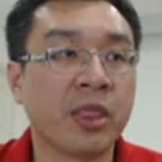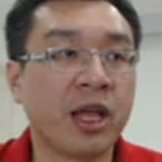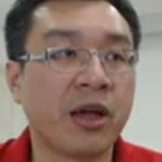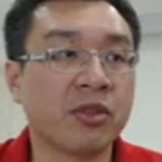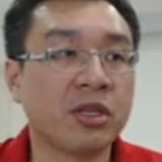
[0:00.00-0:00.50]

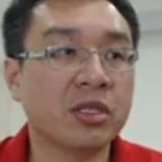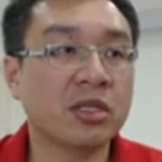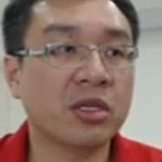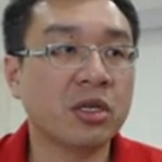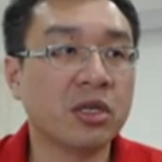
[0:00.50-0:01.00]
After this,
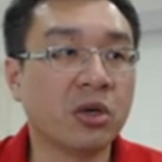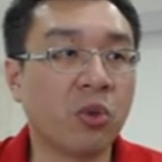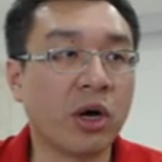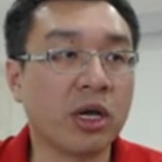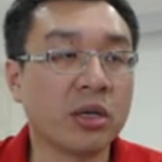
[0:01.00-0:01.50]
the
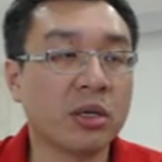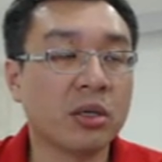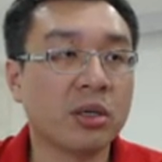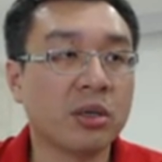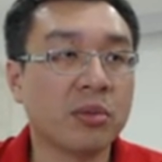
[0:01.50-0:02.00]
white
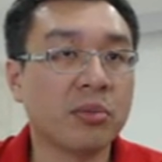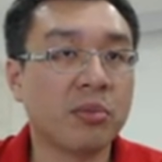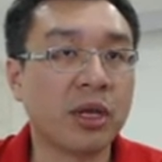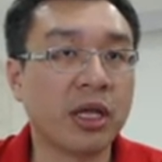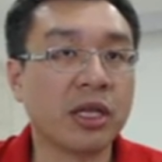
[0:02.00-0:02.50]

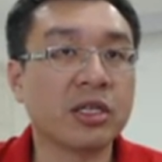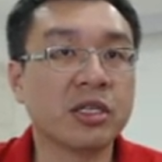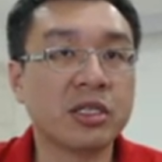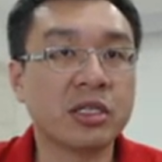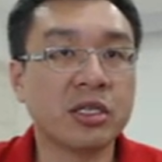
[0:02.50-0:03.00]
play
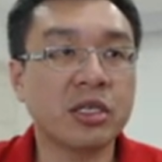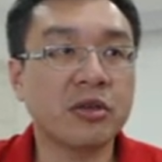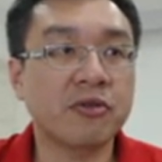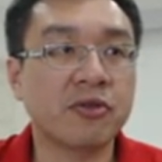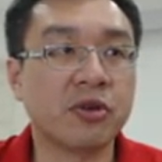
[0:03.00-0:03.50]
c4,
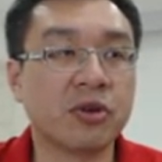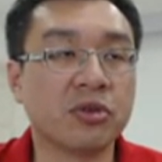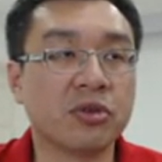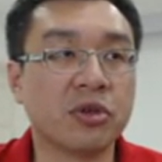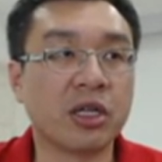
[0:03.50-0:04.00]

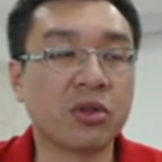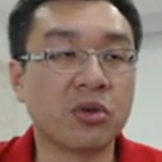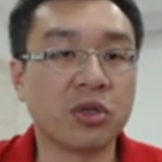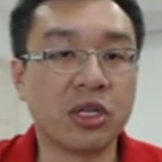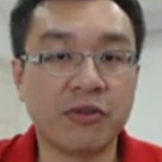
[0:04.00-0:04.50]
trying to
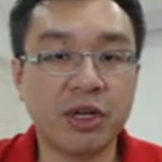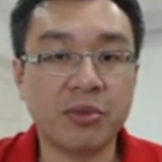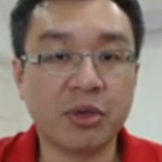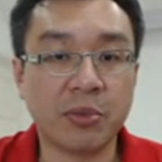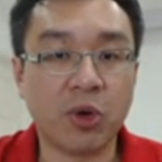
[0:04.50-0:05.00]
develop
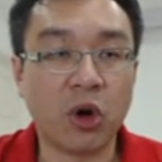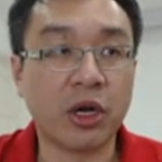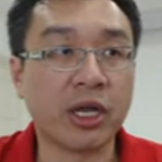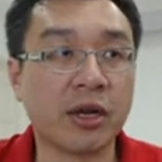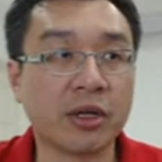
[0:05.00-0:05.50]
the pawn
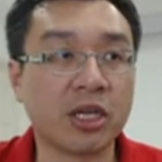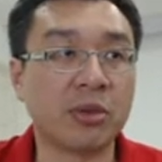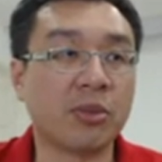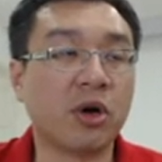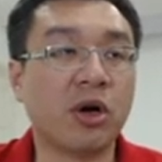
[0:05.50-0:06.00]
and
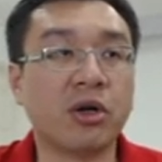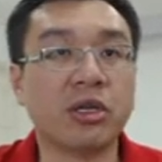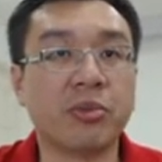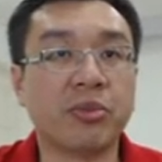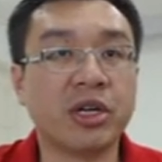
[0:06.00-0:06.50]
keep on the
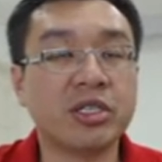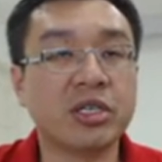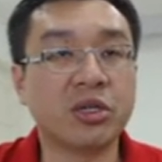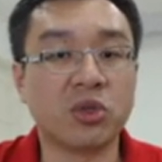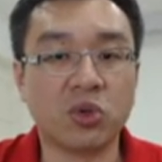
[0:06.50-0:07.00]
pressure
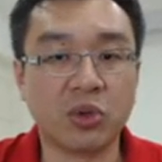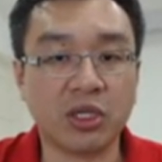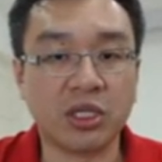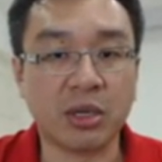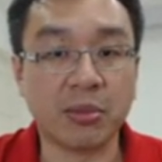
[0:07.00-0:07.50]

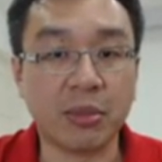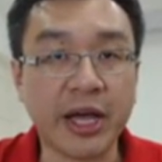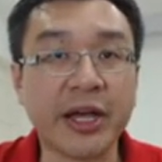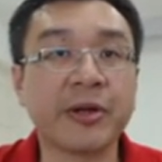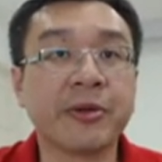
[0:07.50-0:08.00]
towards the black,